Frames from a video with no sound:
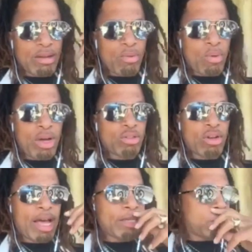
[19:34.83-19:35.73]
why don't
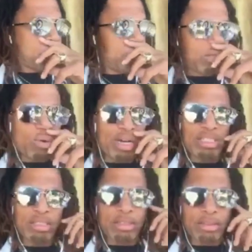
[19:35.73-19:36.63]
y'all ask them these
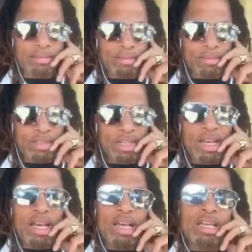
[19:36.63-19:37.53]
questions?
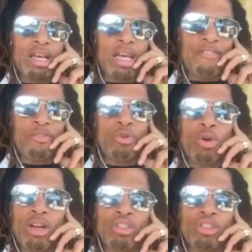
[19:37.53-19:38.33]
If you are